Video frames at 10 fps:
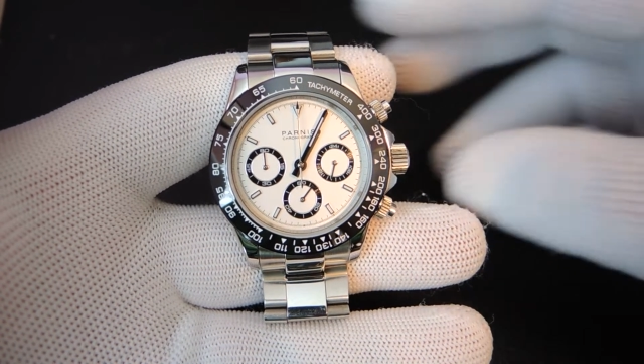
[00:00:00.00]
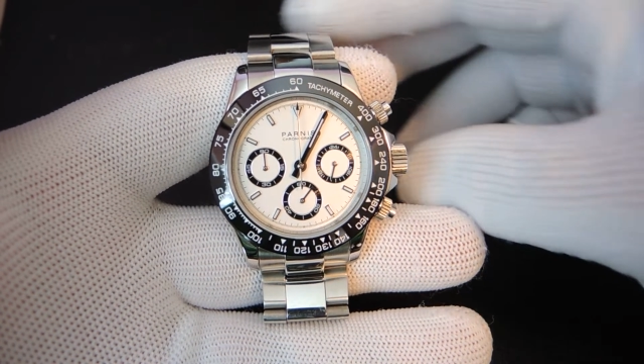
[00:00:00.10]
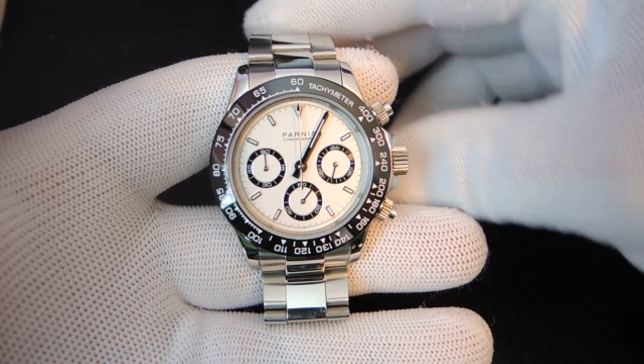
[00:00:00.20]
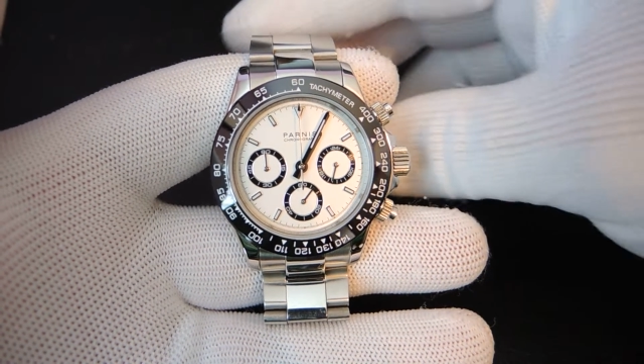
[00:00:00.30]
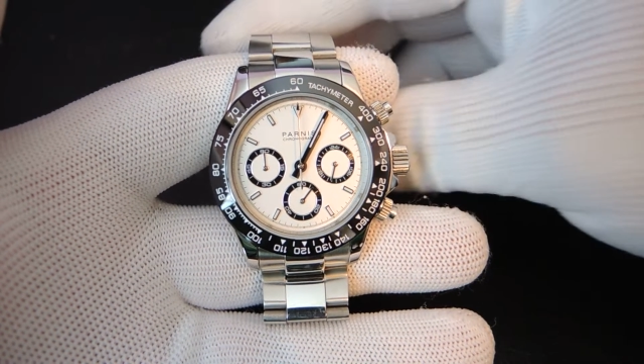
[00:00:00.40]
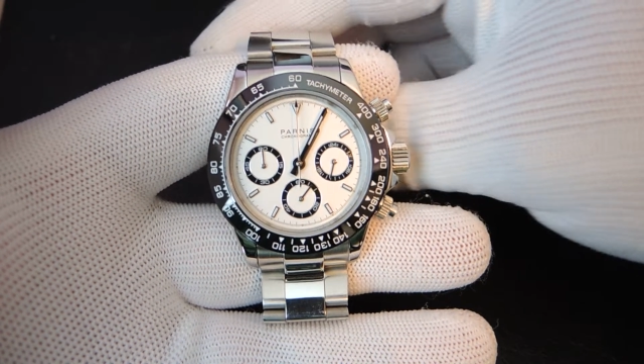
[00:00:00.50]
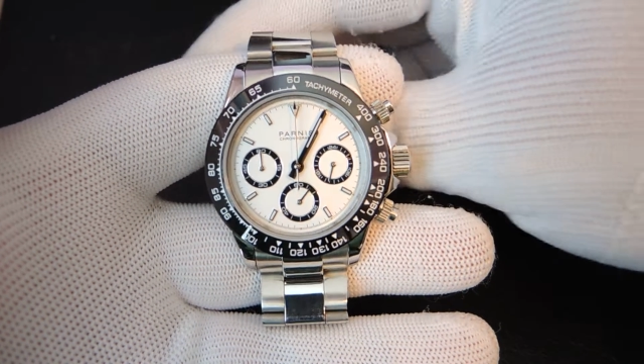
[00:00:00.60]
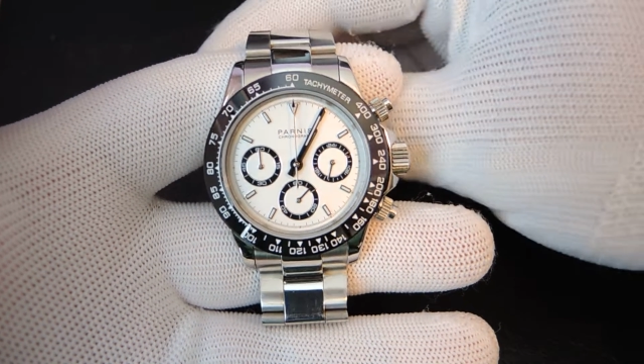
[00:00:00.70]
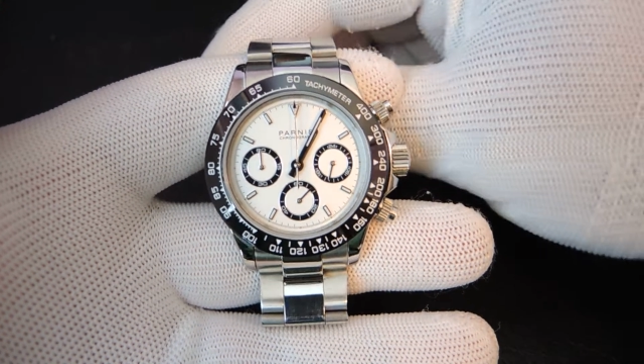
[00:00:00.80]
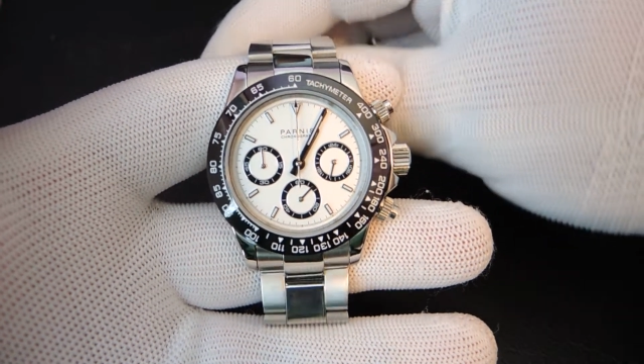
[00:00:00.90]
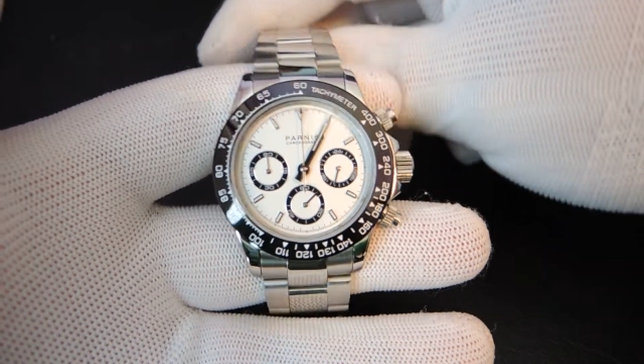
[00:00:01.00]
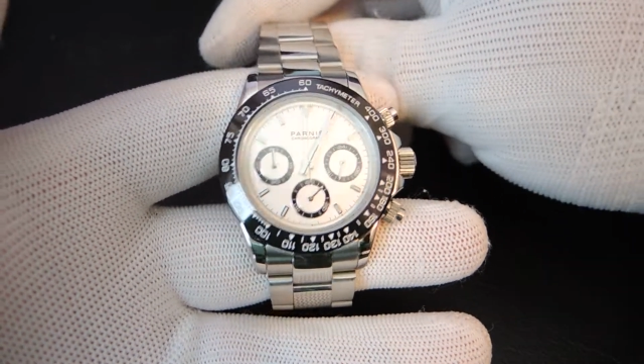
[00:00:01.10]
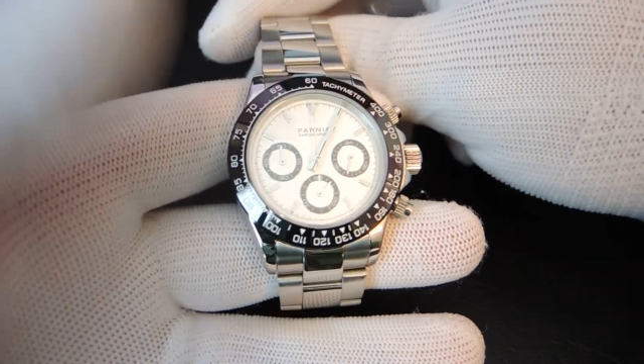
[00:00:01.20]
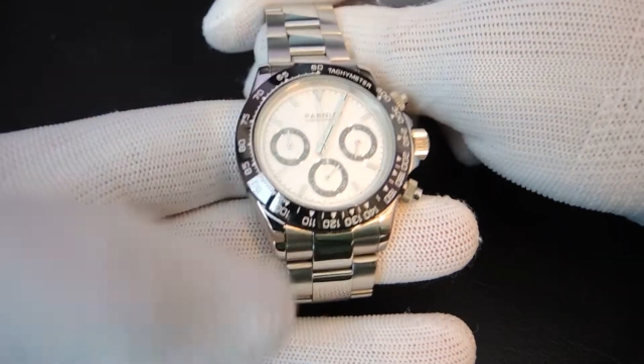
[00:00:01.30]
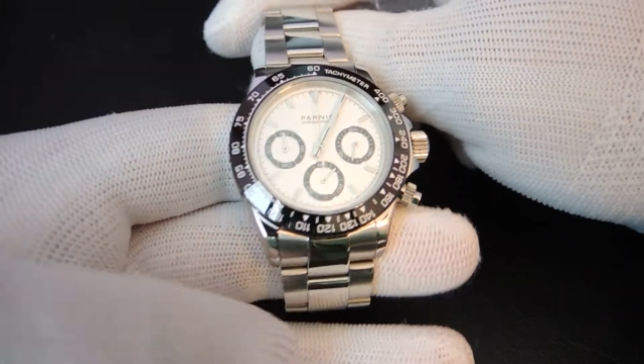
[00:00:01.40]
Hey, what's up guys?
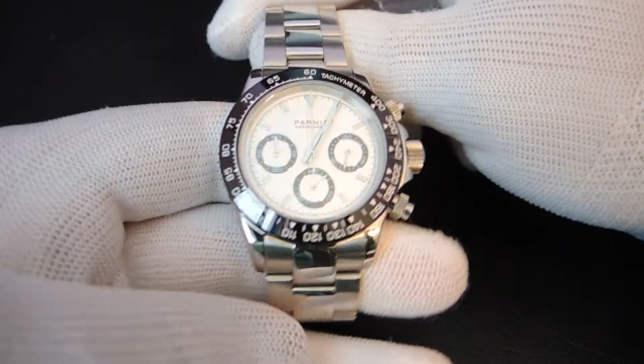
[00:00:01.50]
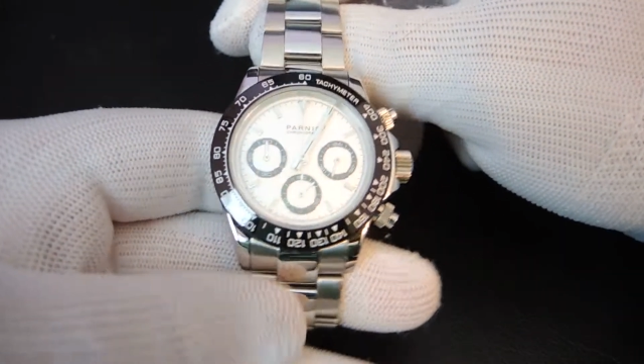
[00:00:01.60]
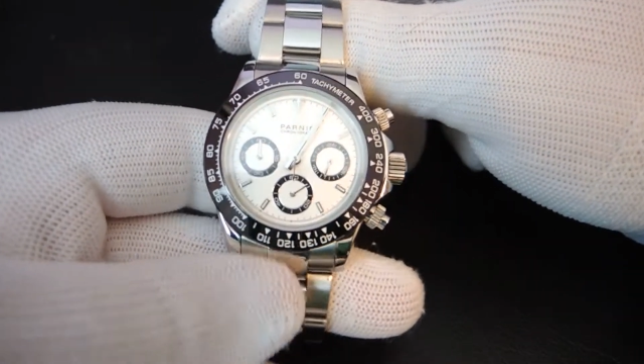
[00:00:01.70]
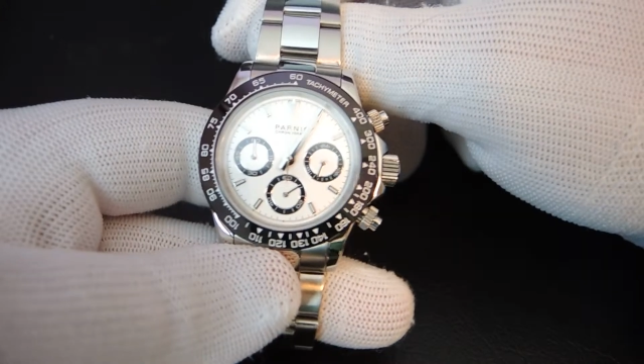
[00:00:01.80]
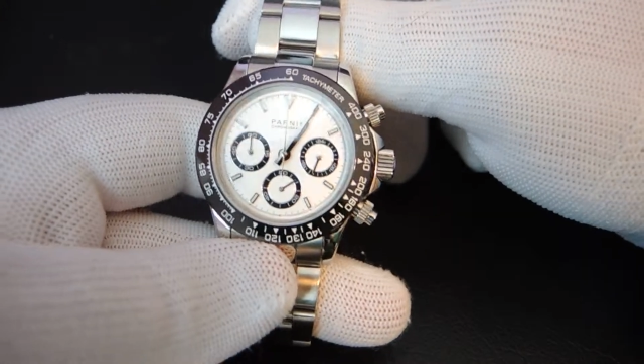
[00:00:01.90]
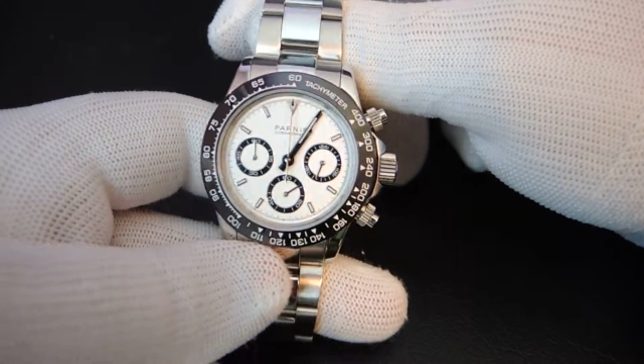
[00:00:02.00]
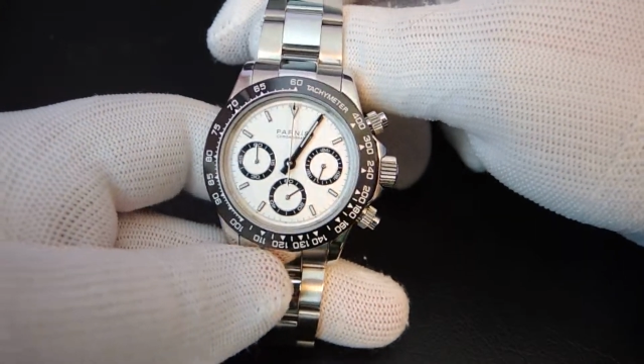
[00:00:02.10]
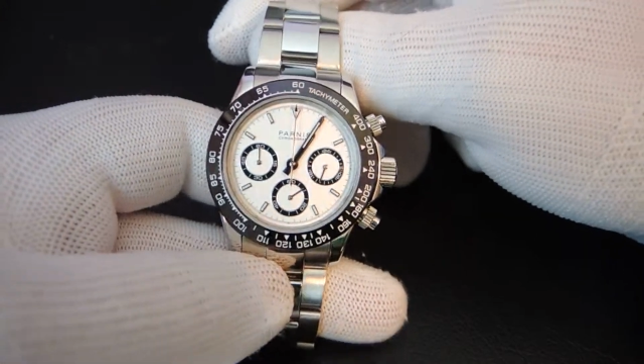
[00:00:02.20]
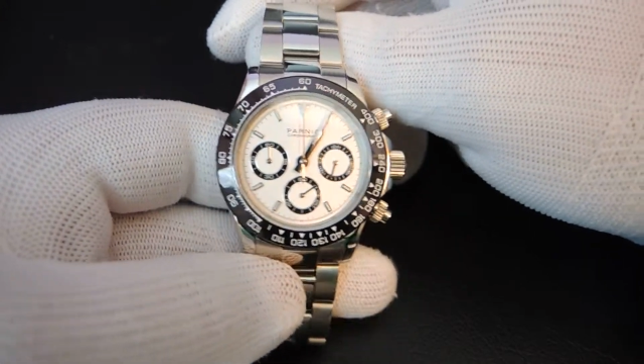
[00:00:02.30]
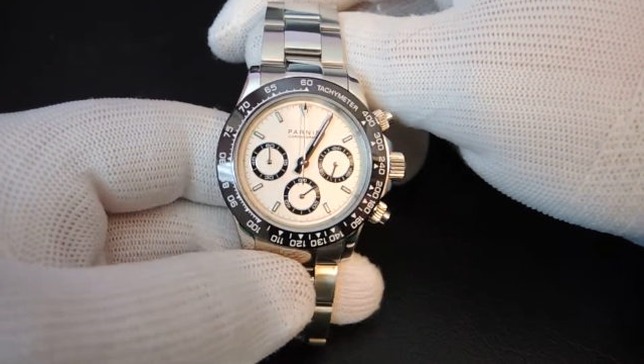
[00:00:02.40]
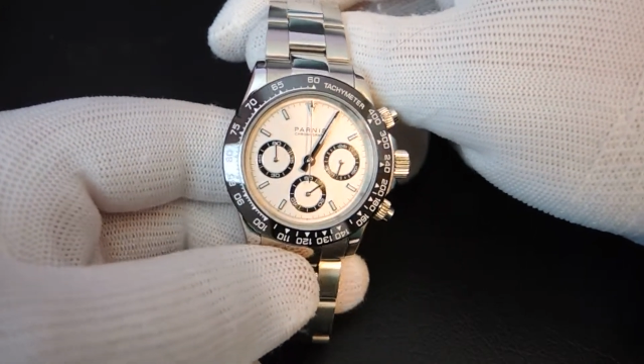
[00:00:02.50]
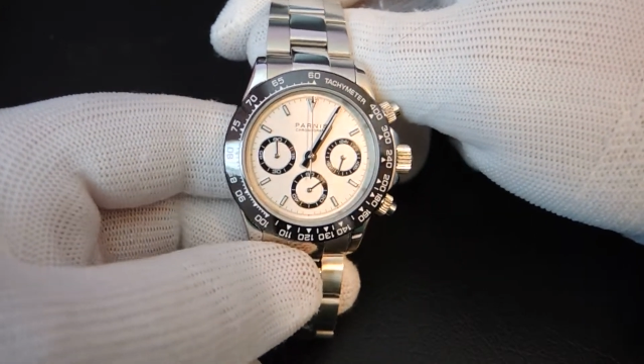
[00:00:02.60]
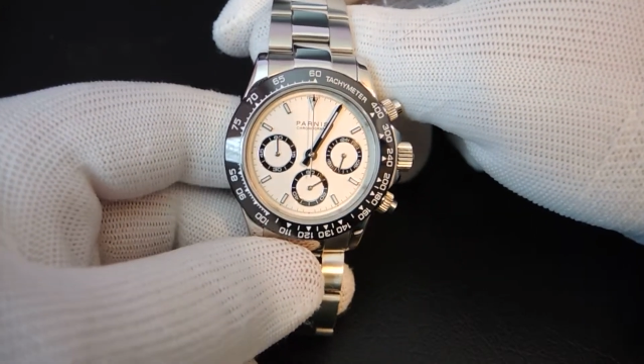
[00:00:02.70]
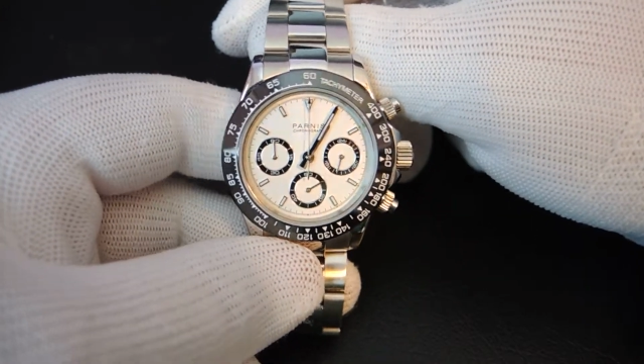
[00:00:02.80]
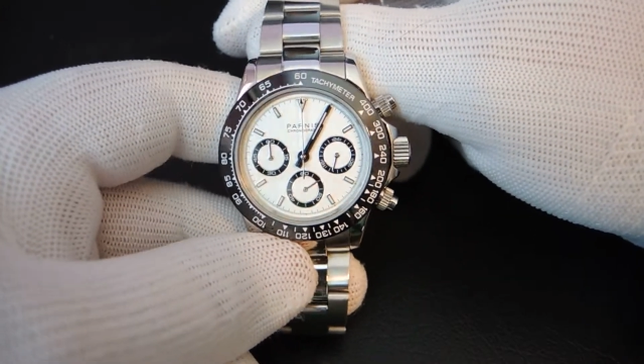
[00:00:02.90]
Thanks for coming and
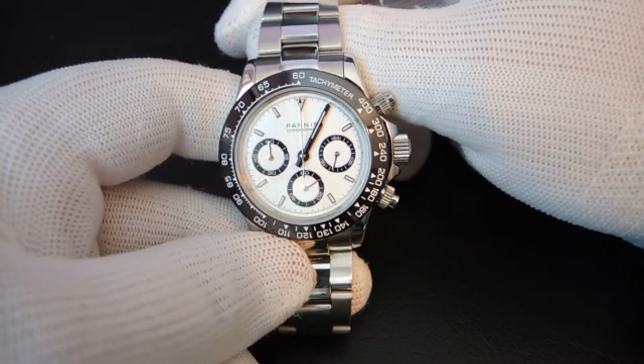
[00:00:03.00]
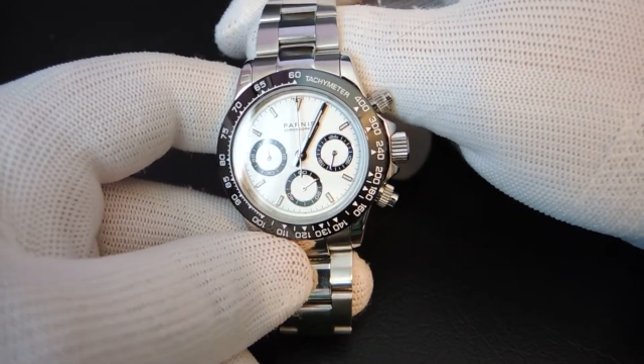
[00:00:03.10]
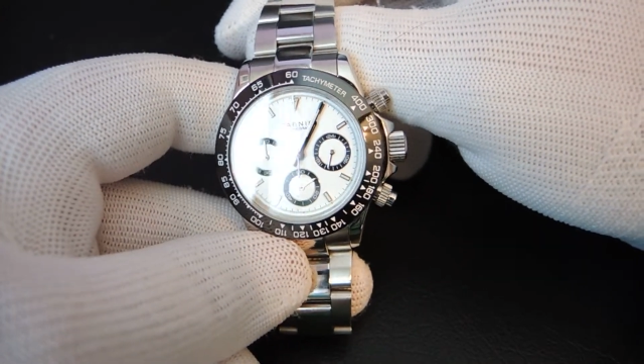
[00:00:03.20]
checking out my